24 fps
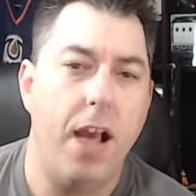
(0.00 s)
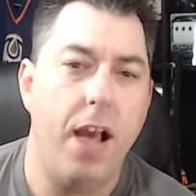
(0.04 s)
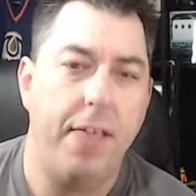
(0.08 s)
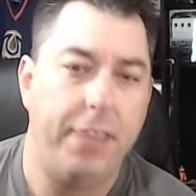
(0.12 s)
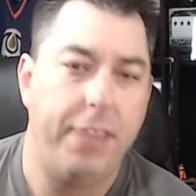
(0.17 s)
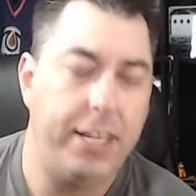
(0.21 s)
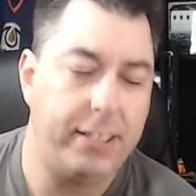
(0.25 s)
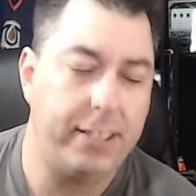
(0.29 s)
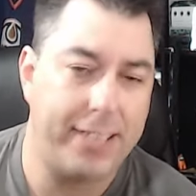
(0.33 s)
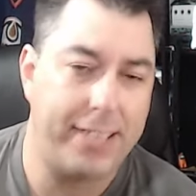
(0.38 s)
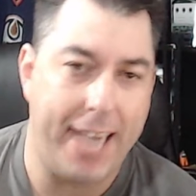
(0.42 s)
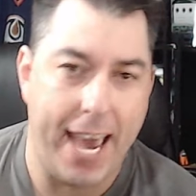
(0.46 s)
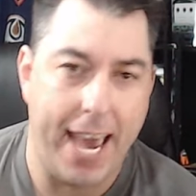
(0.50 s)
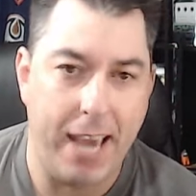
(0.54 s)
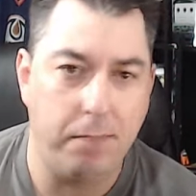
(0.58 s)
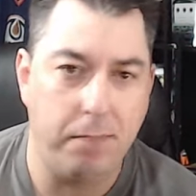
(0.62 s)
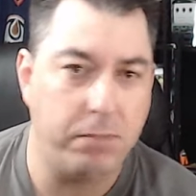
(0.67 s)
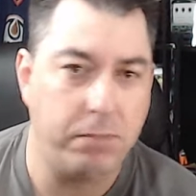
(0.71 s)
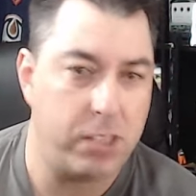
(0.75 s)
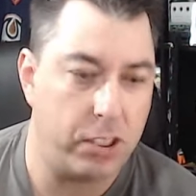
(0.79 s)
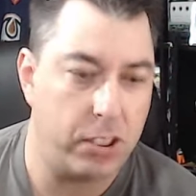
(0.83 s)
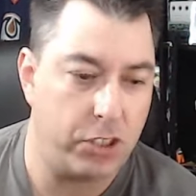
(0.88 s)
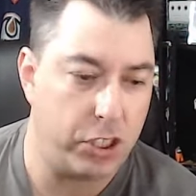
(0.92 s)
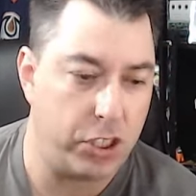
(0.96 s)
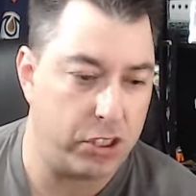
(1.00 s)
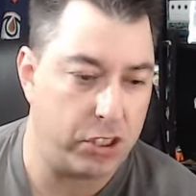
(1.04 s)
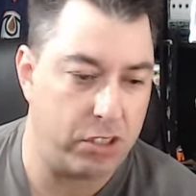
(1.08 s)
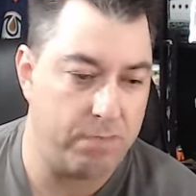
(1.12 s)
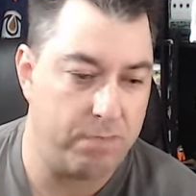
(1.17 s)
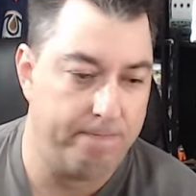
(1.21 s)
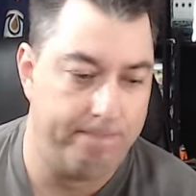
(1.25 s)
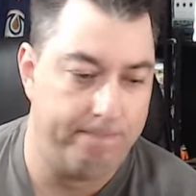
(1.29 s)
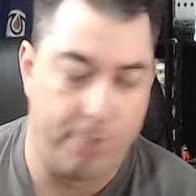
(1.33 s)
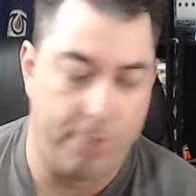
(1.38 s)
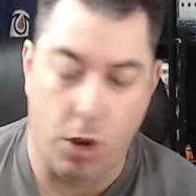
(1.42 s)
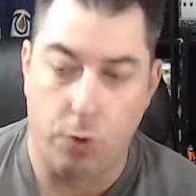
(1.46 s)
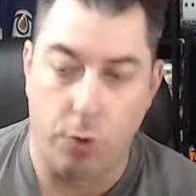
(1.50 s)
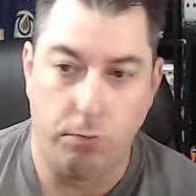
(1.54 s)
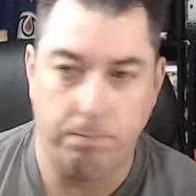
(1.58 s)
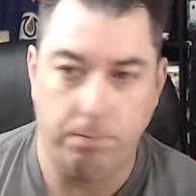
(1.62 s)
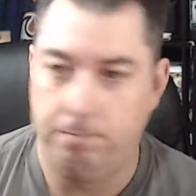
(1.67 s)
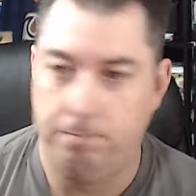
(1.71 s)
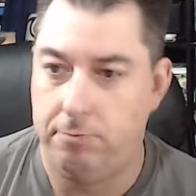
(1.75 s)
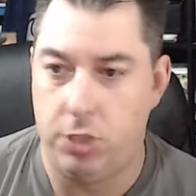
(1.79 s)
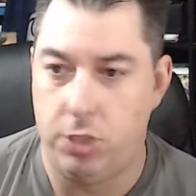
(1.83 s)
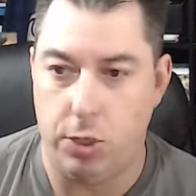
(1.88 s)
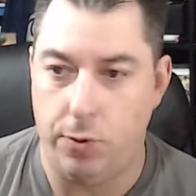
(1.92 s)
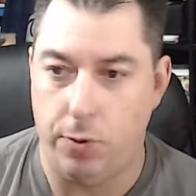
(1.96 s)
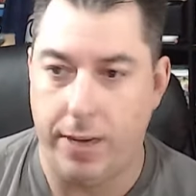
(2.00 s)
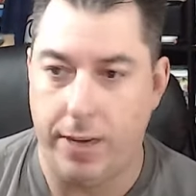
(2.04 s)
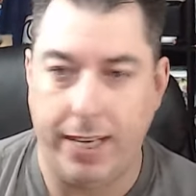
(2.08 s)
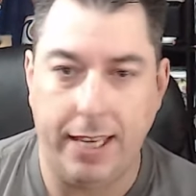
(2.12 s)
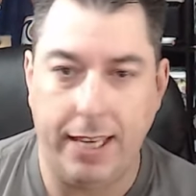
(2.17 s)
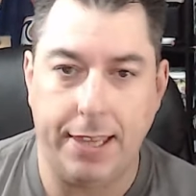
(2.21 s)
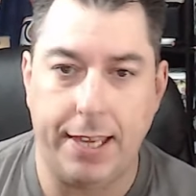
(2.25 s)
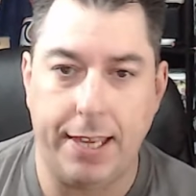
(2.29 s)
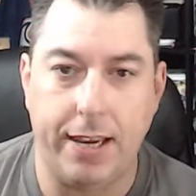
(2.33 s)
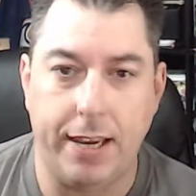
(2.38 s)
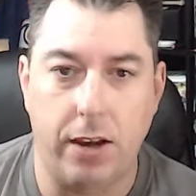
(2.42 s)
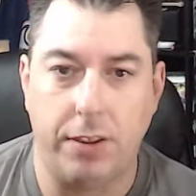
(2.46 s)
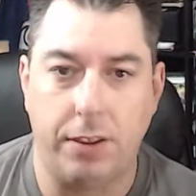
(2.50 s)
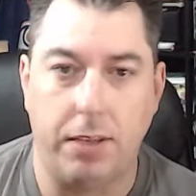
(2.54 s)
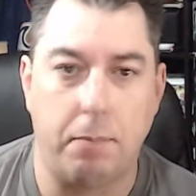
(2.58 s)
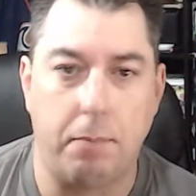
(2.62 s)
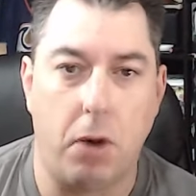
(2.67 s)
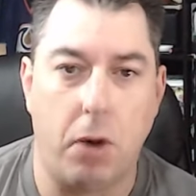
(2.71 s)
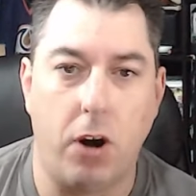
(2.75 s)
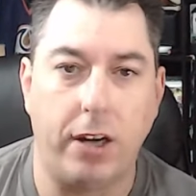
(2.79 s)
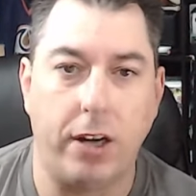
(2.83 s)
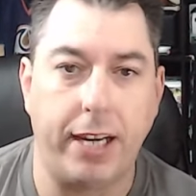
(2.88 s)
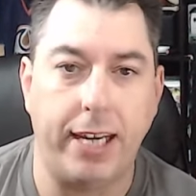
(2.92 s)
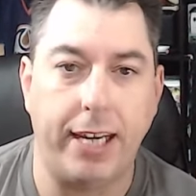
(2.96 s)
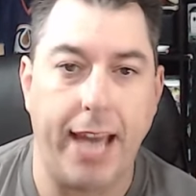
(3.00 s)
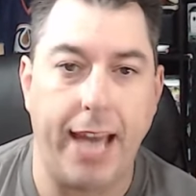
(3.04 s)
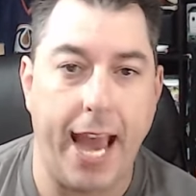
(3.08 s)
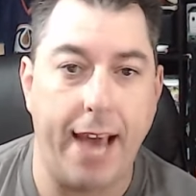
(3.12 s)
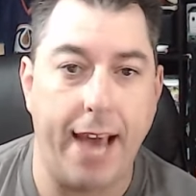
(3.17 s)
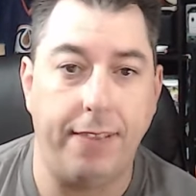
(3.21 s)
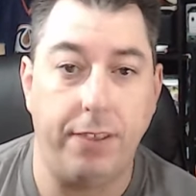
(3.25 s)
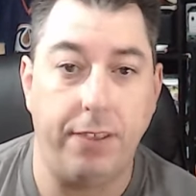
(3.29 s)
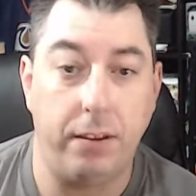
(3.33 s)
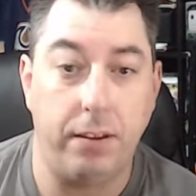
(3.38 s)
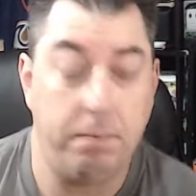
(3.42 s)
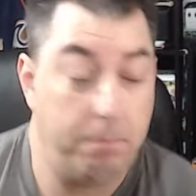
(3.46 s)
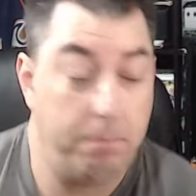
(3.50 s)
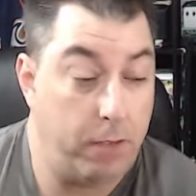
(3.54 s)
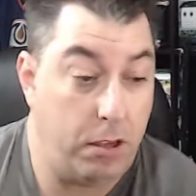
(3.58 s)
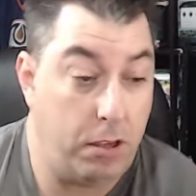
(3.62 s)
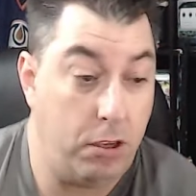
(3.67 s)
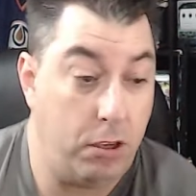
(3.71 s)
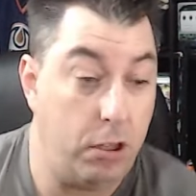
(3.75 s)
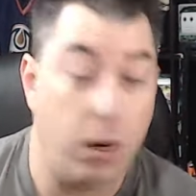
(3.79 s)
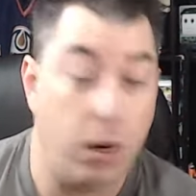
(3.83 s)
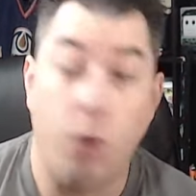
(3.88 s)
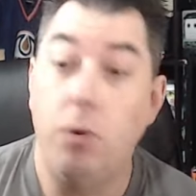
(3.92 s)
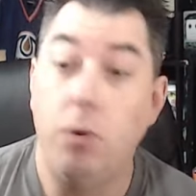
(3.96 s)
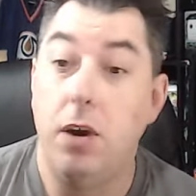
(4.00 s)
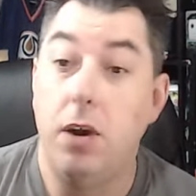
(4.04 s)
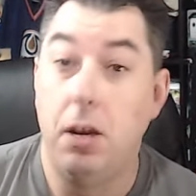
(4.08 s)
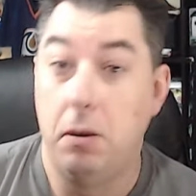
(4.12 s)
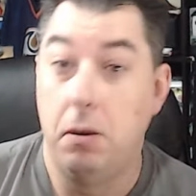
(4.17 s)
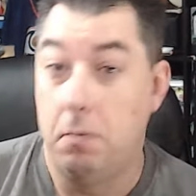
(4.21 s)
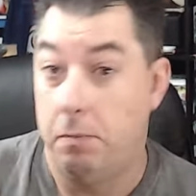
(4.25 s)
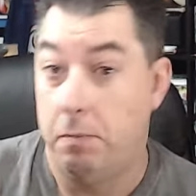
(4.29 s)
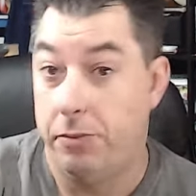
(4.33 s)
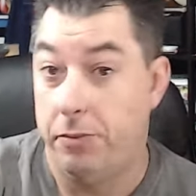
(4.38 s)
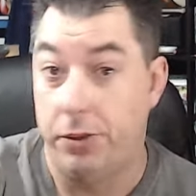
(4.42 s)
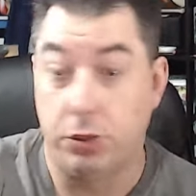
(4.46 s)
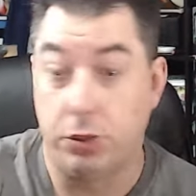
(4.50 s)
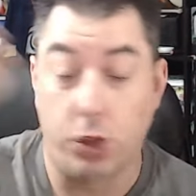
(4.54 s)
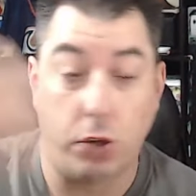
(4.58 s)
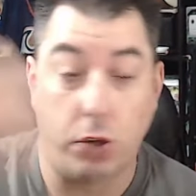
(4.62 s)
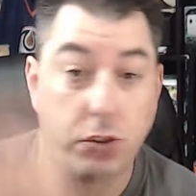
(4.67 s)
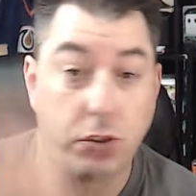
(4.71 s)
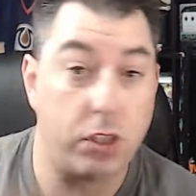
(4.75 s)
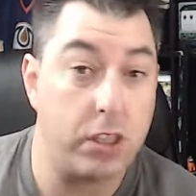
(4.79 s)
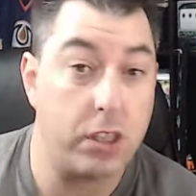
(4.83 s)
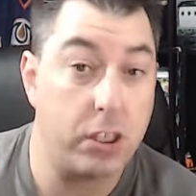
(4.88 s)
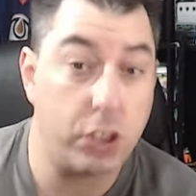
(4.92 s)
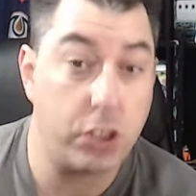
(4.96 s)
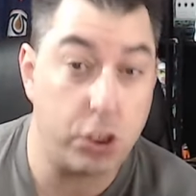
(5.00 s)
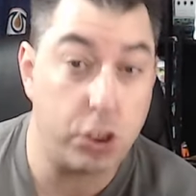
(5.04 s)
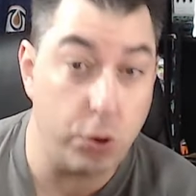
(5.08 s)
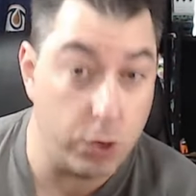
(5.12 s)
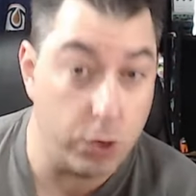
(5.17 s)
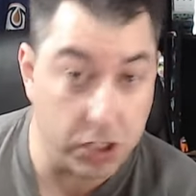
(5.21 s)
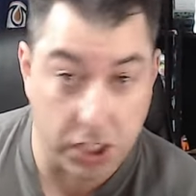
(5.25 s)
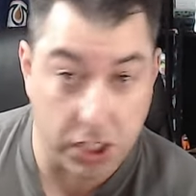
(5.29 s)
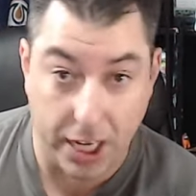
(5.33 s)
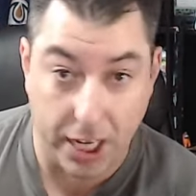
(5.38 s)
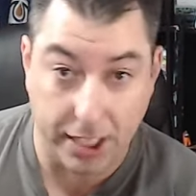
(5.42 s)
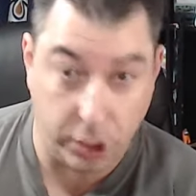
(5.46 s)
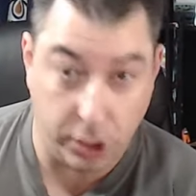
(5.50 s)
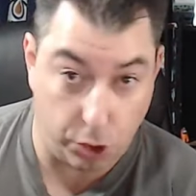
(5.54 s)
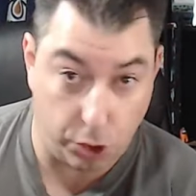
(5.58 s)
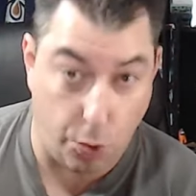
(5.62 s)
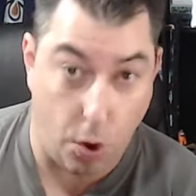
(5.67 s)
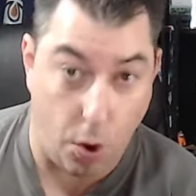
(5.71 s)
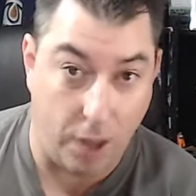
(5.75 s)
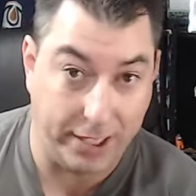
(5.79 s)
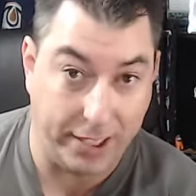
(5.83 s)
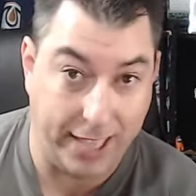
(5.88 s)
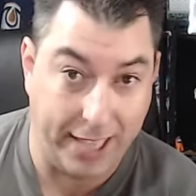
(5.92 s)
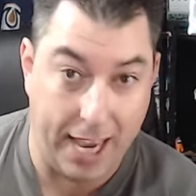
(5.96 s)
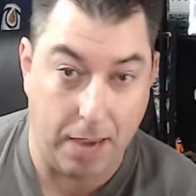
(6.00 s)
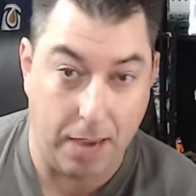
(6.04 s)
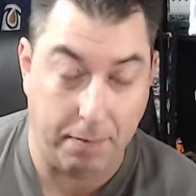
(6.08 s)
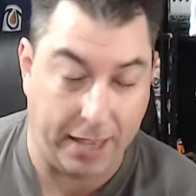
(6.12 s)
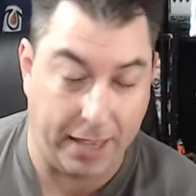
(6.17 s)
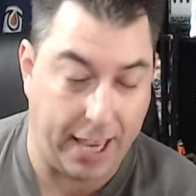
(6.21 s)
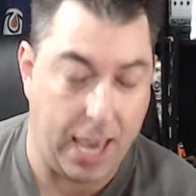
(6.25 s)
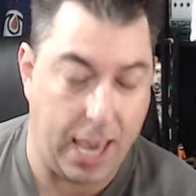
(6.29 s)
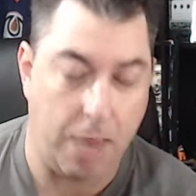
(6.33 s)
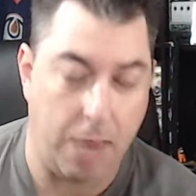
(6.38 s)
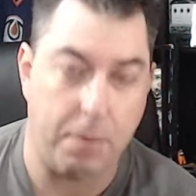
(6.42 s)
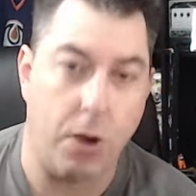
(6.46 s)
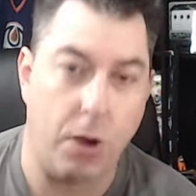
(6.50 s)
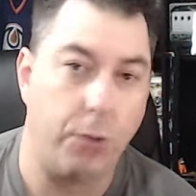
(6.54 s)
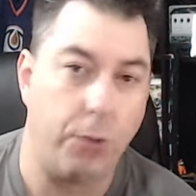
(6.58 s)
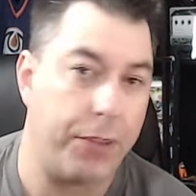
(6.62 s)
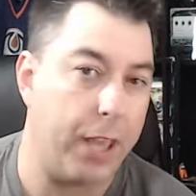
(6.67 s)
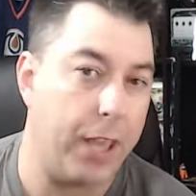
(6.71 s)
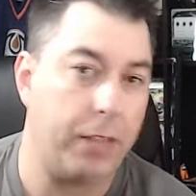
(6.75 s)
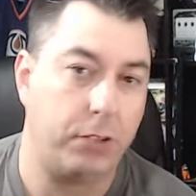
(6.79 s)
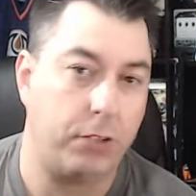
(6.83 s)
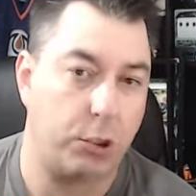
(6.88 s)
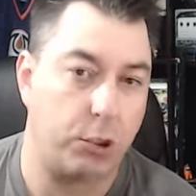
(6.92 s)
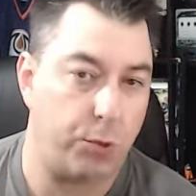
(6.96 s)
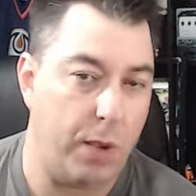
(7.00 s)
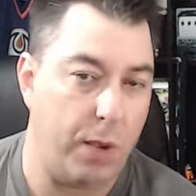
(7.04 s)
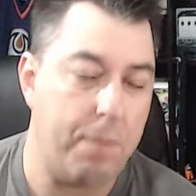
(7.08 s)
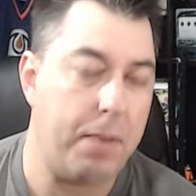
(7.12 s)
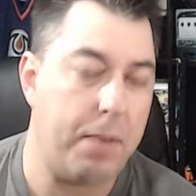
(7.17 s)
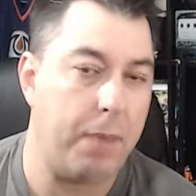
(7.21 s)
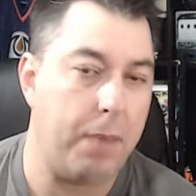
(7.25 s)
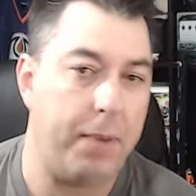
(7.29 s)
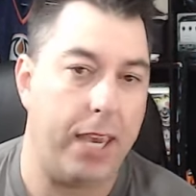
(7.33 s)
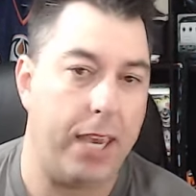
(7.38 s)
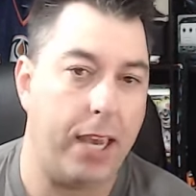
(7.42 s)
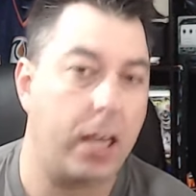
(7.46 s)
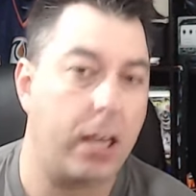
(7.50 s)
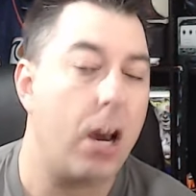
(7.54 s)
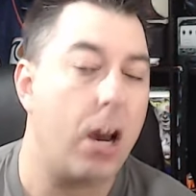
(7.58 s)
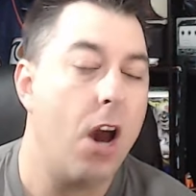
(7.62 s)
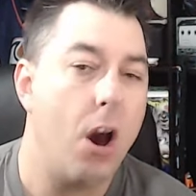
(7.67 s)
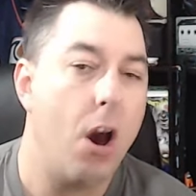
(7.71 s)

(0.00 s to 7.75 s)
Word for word: These games that just don't do anything on the market. And, you know, there's also the Suicide Squad game that came out that Sweet Baby Inc.